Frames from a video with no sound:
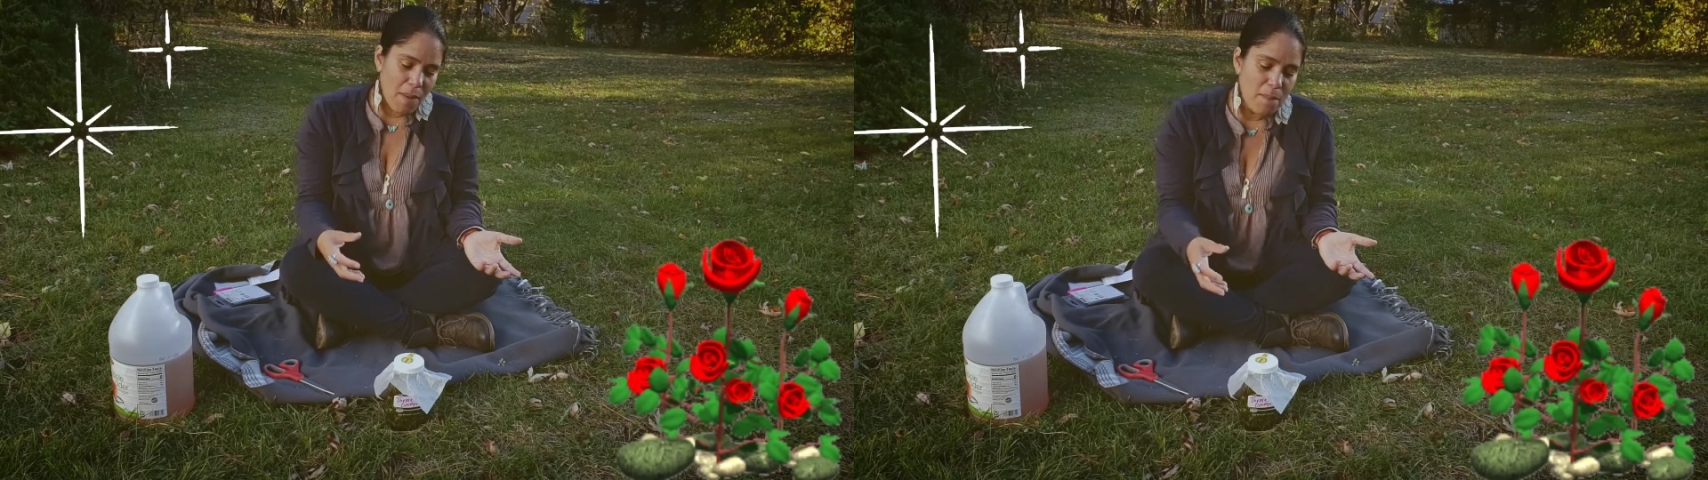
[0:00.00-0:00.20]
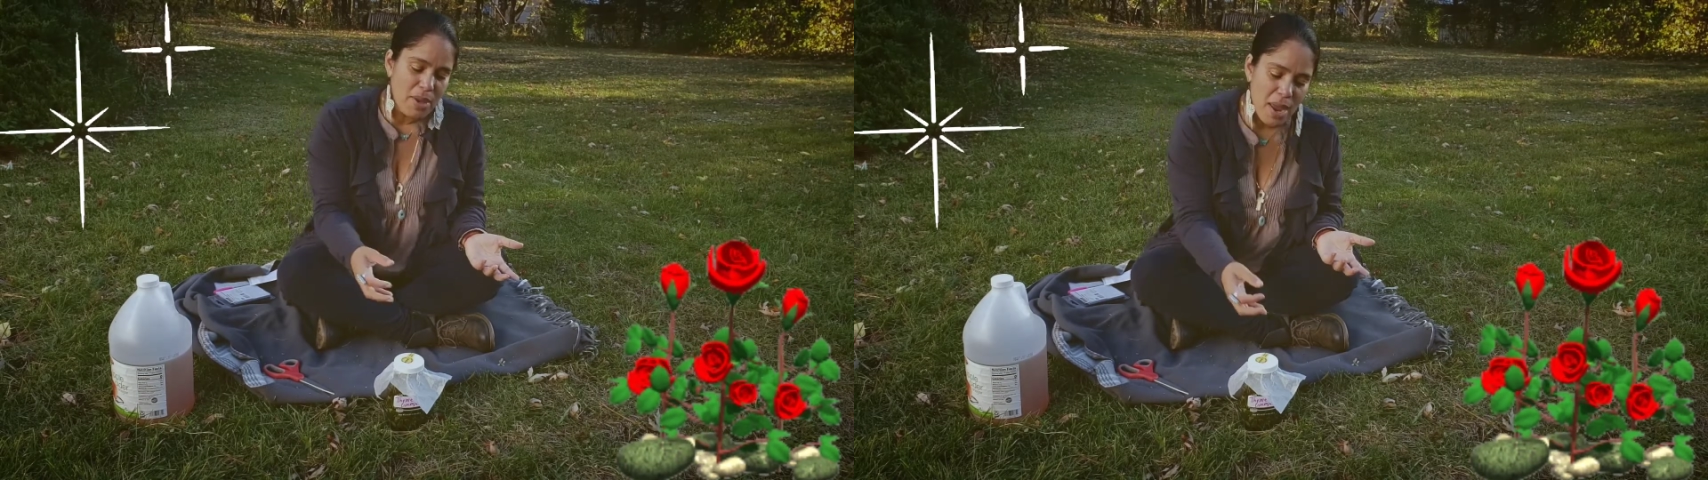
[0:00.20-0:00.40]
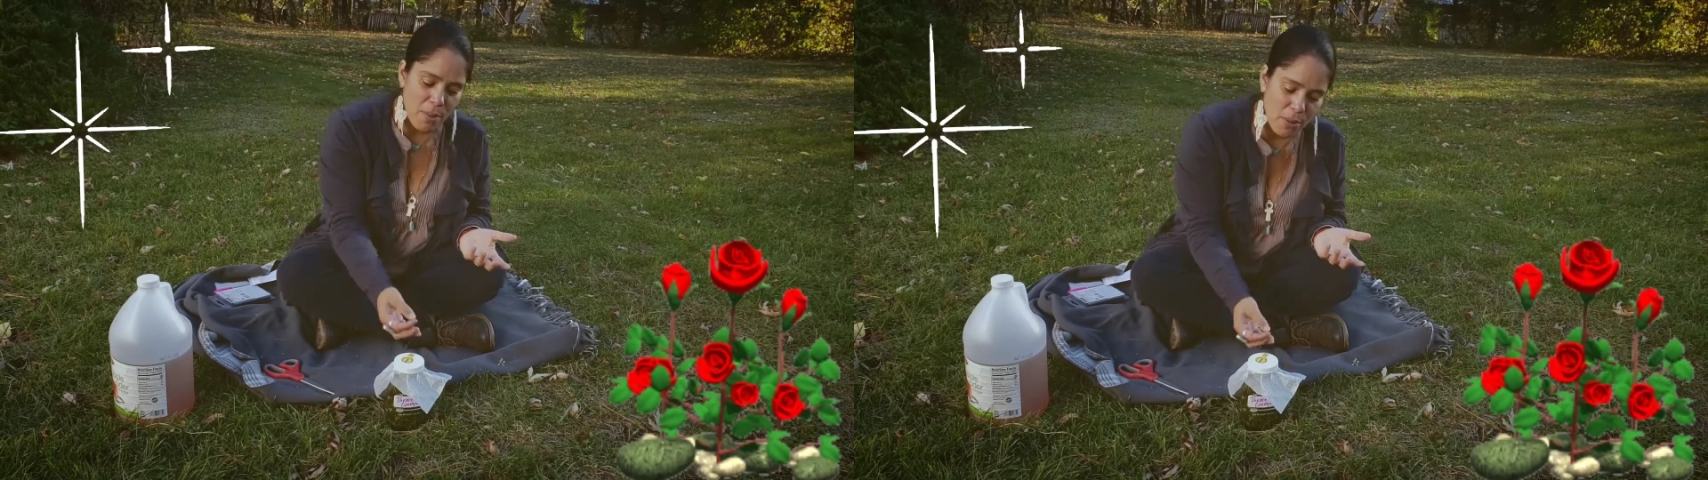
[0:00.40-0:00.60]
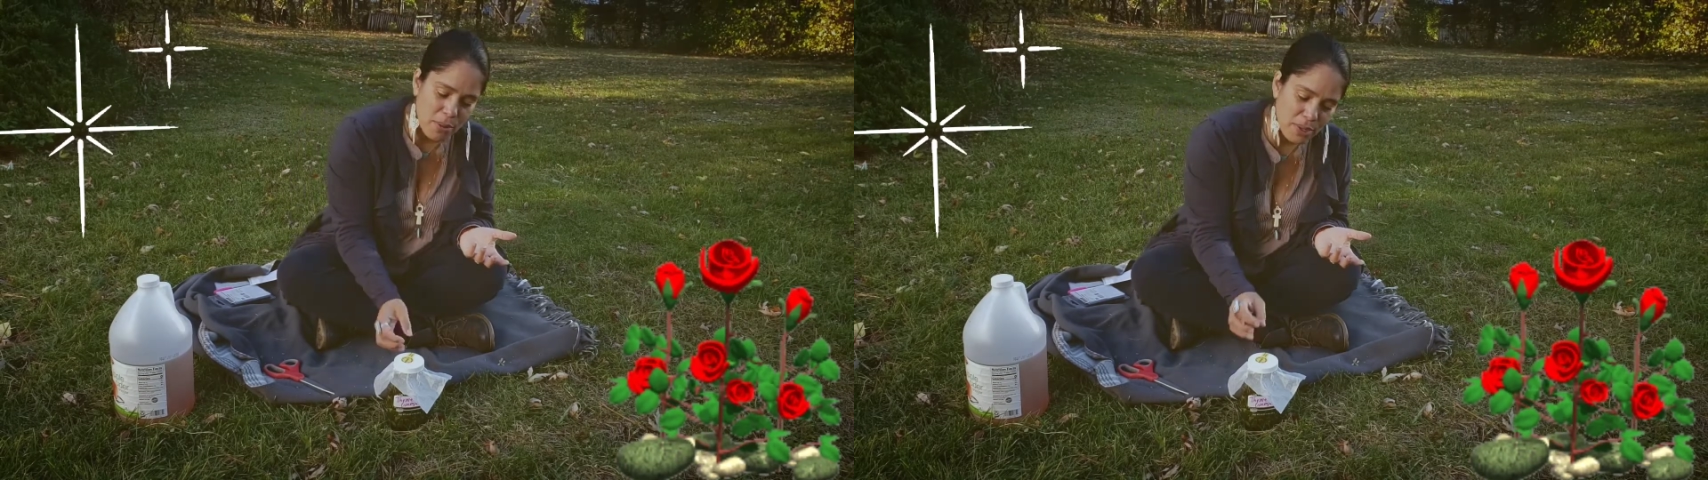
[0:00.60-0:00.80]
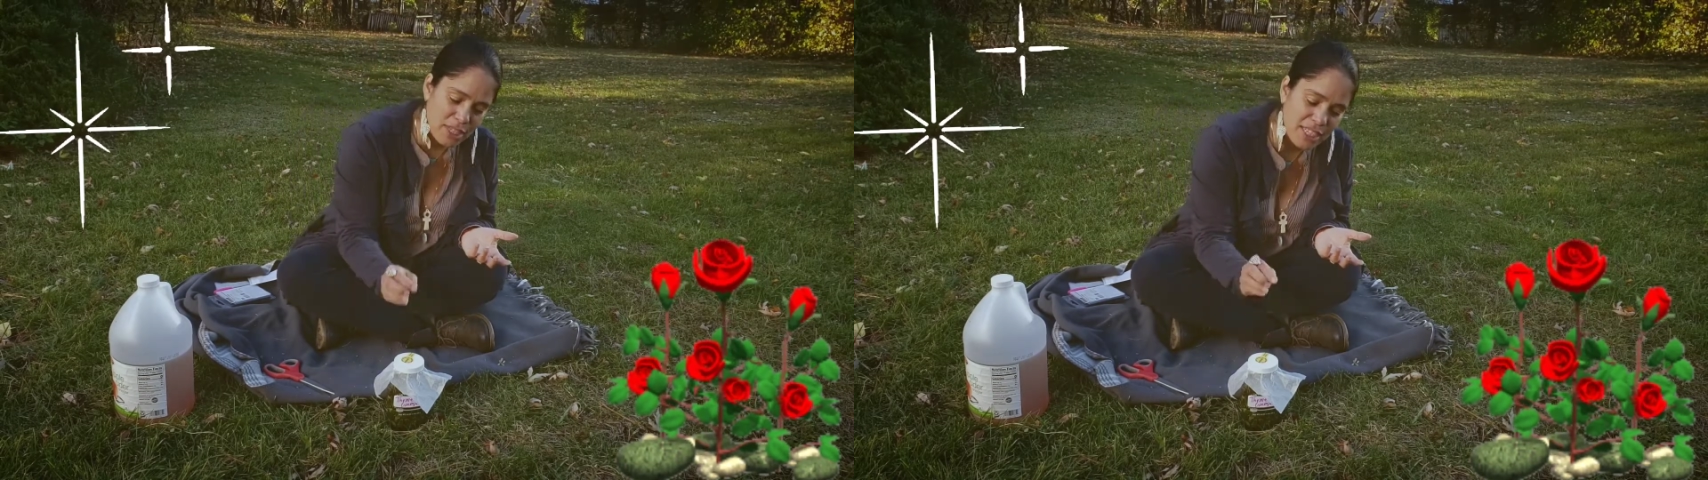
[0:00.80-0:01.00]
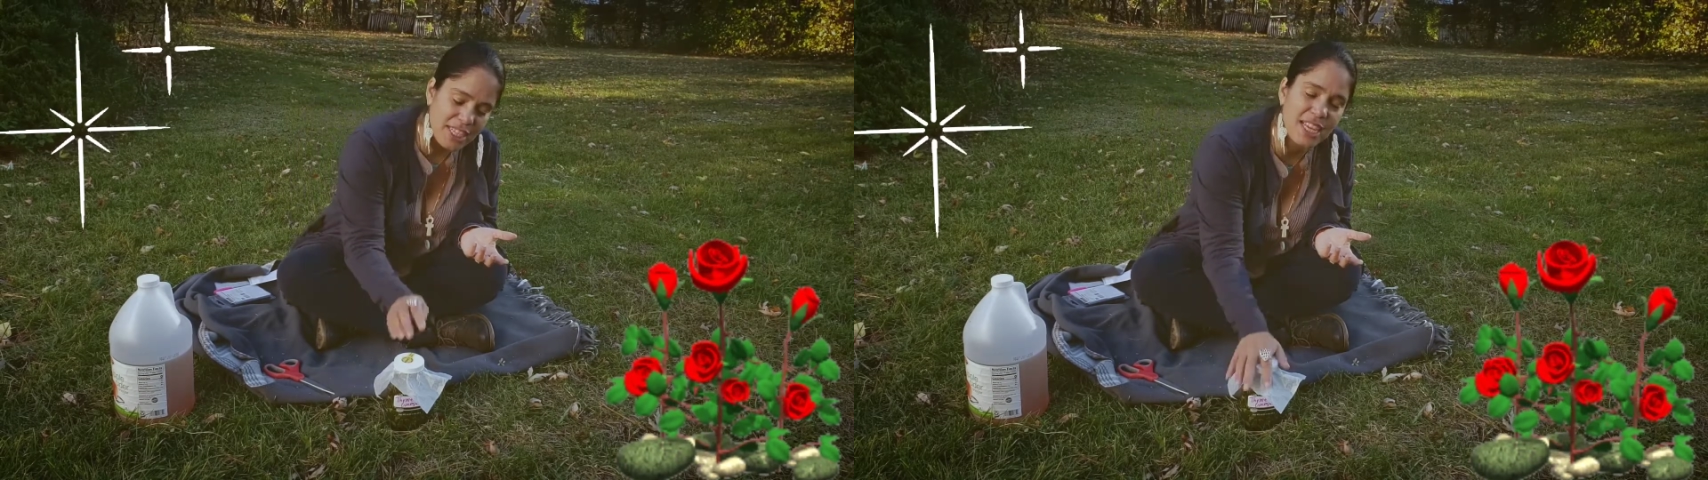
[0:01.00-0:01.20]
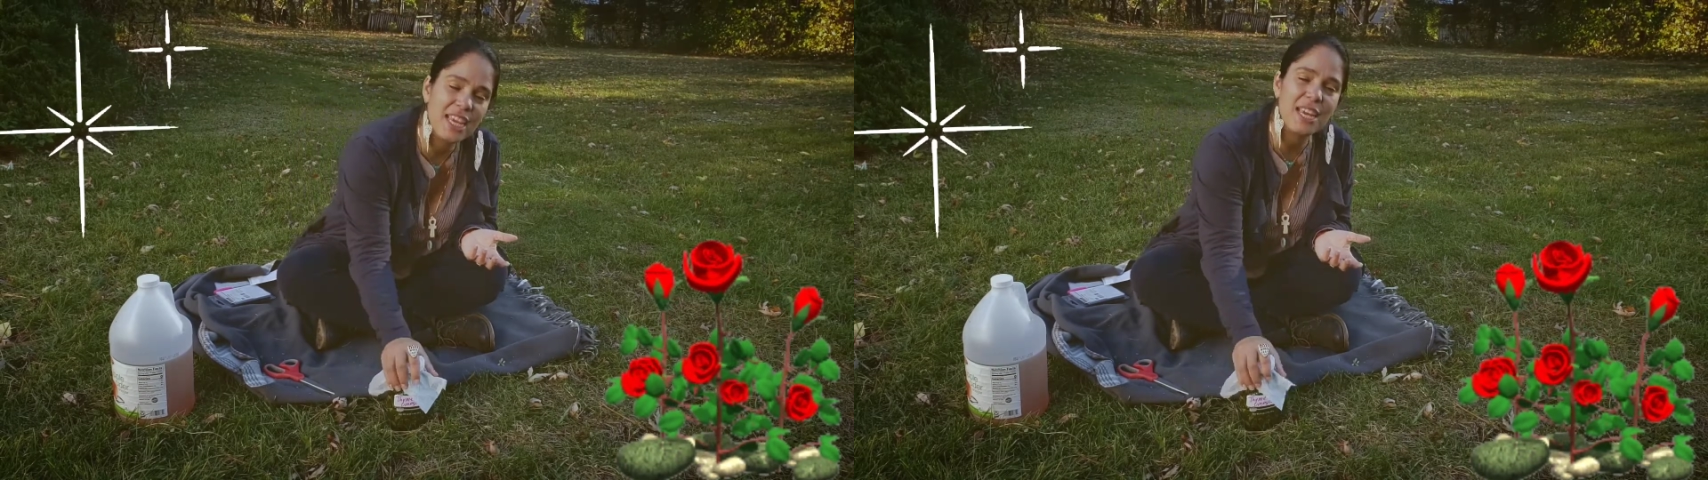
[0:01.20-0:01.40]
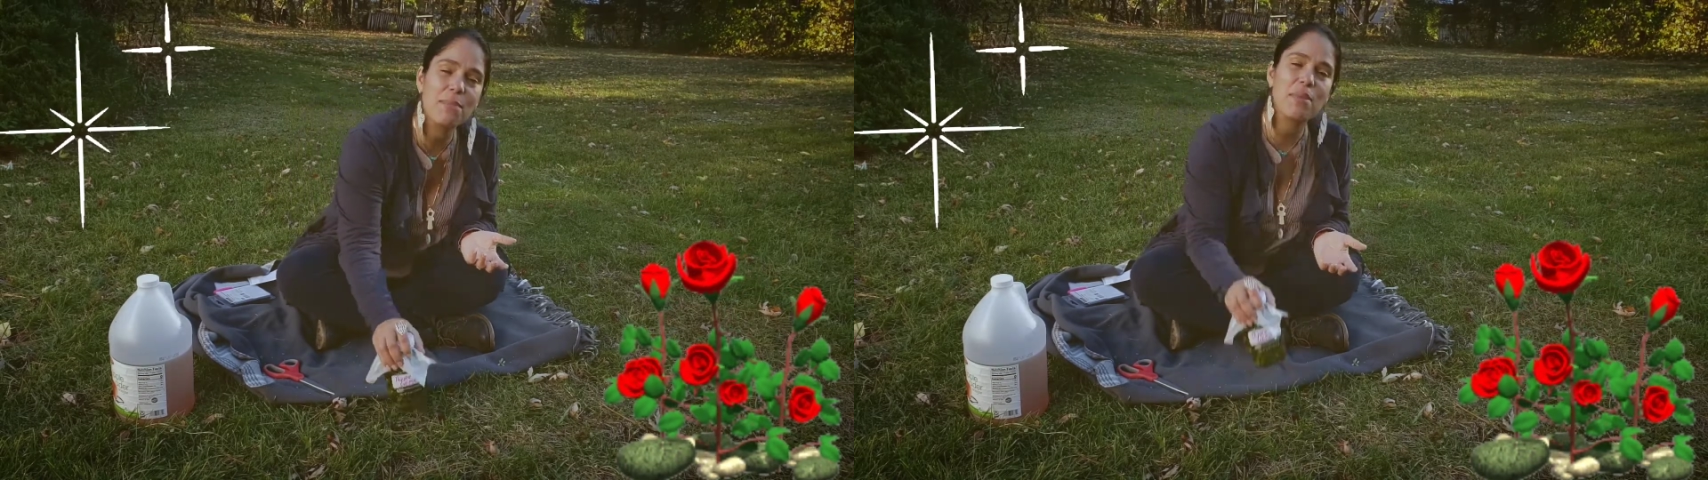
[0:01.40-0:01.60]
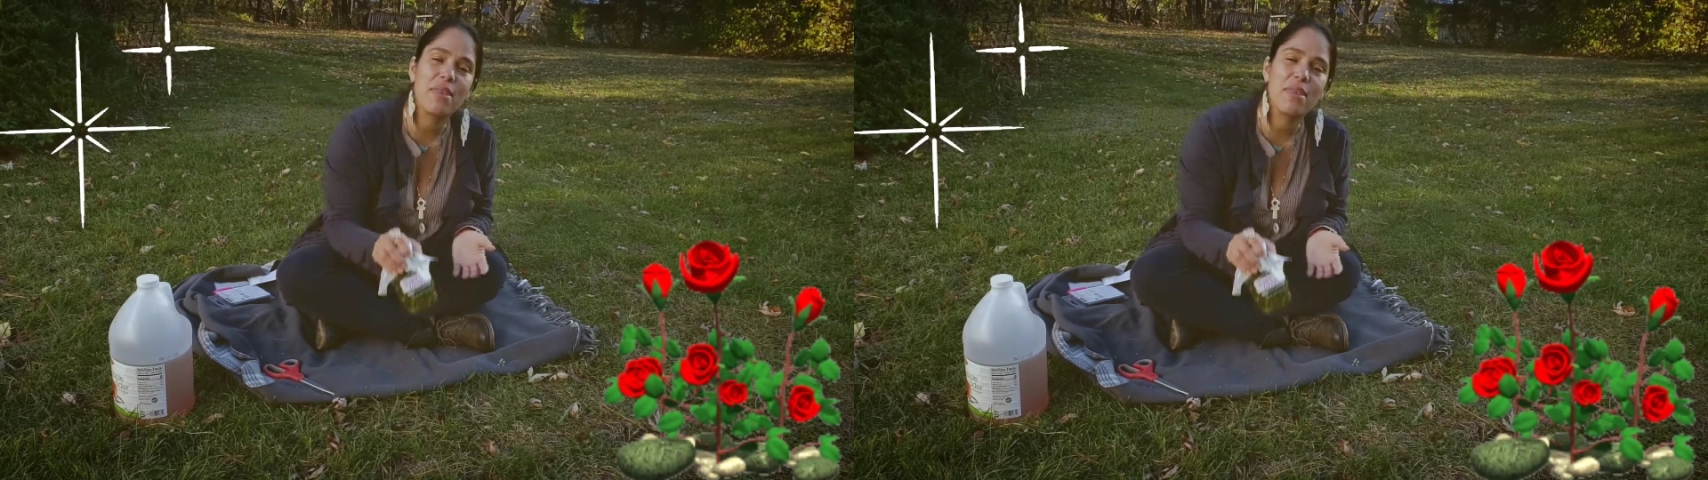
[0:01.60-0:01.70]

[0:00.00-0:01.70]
be able to keep